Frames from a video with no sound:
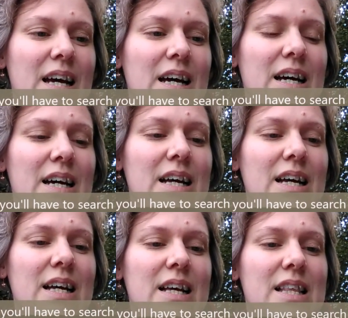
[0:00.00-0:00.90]

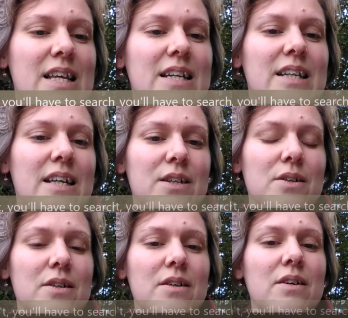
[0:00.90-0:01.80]
Uh, then
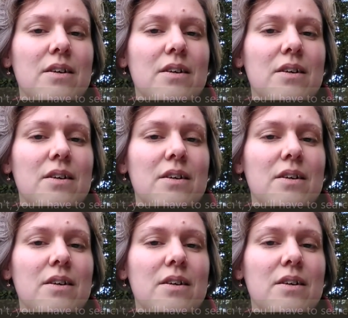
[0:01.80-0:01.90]
another